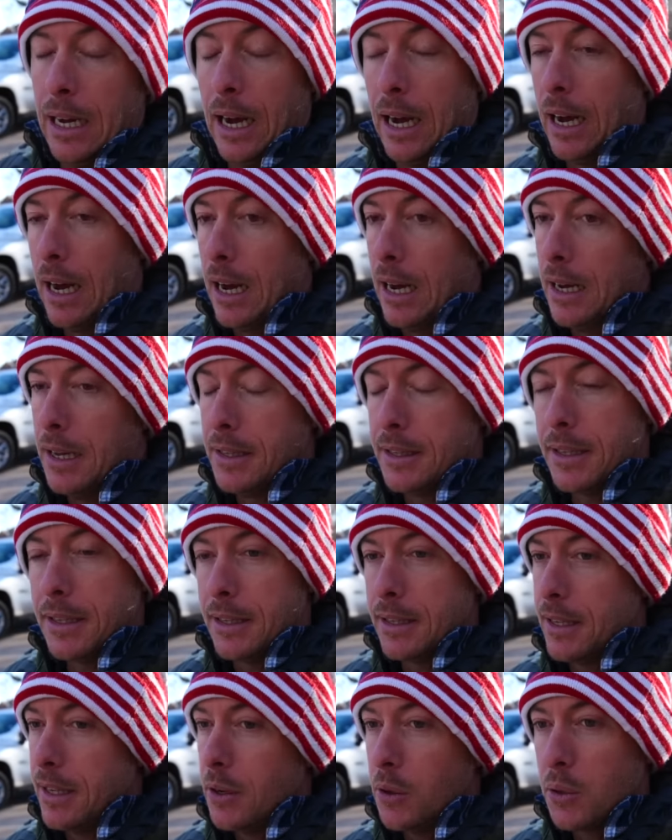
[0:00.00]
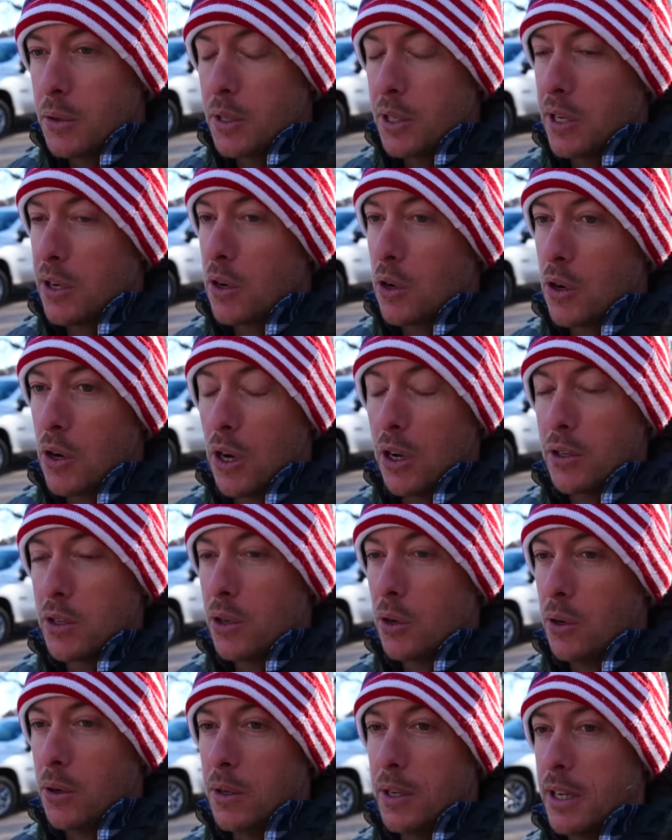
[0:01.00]
uh, the, the old center
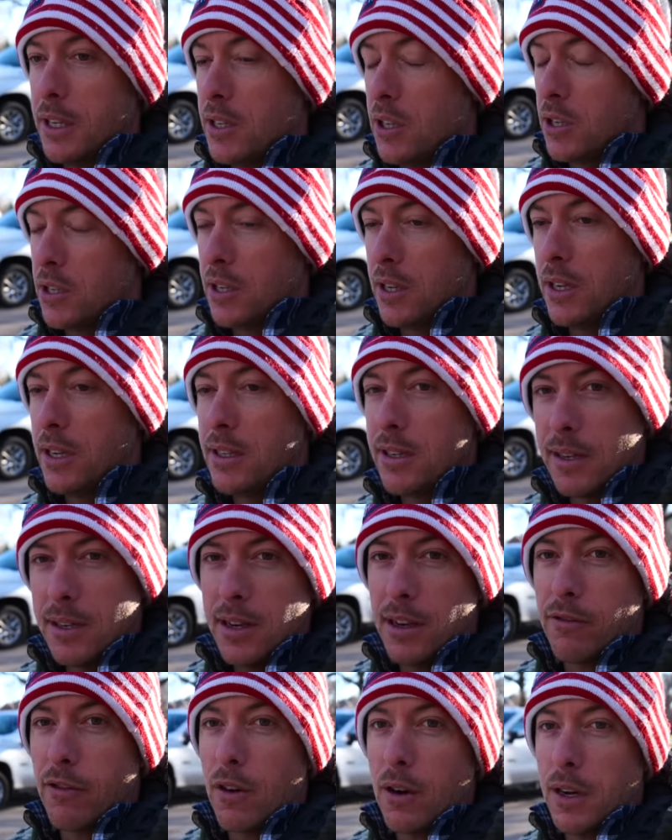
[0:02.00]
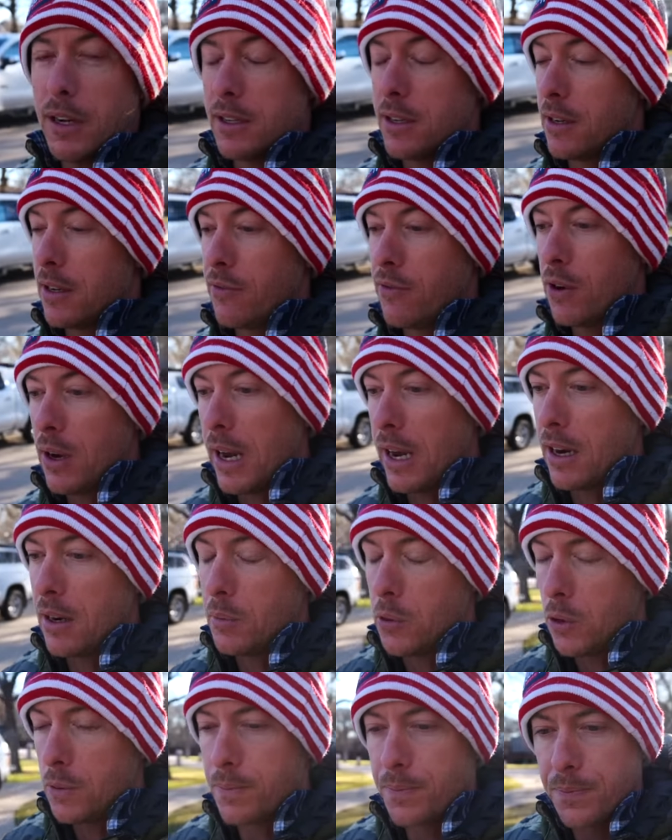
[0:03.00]
console, it's just, it's a different, it's a different
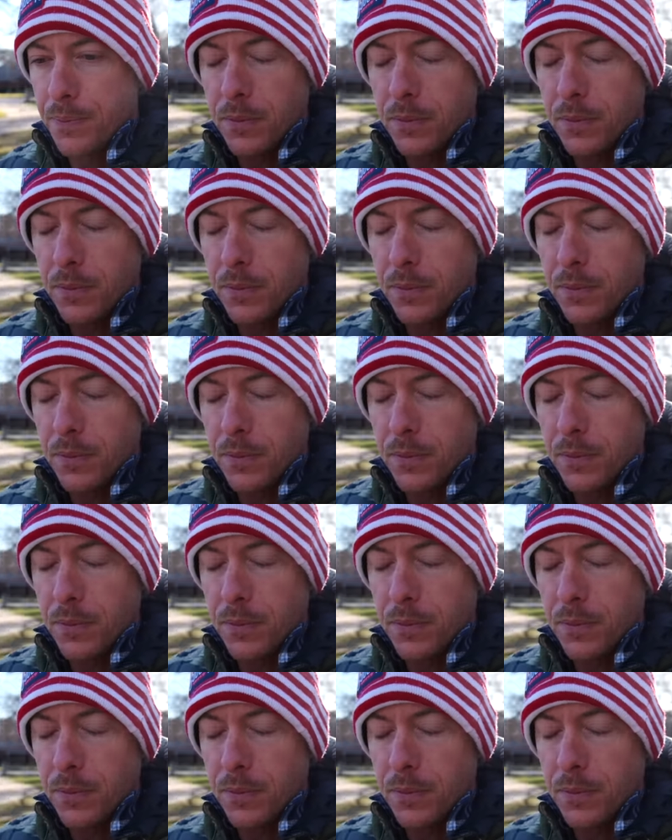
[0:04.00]
animal.